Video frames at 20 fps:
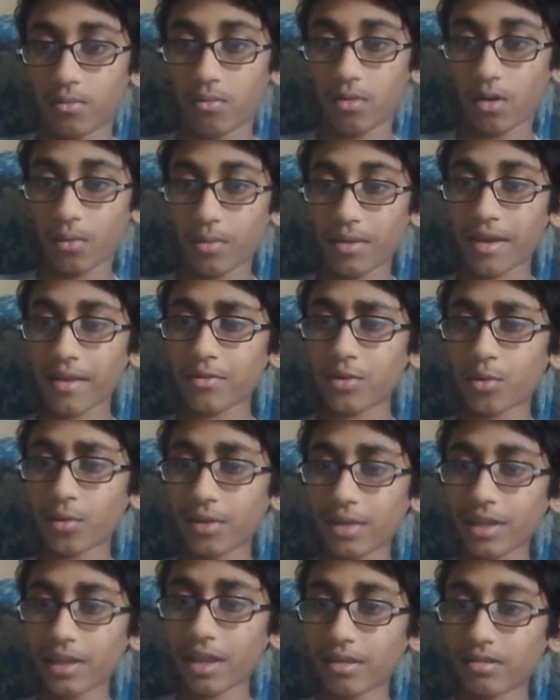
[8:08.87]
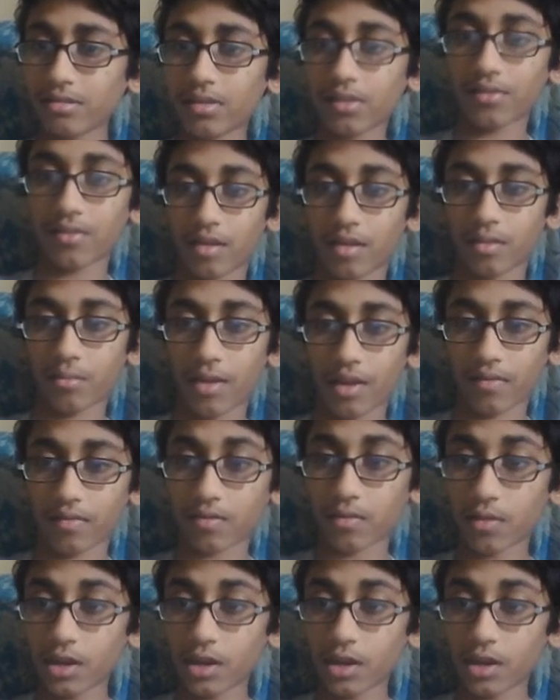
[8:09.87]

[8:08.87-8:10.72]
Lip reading: Well, we have 20 times 15. We have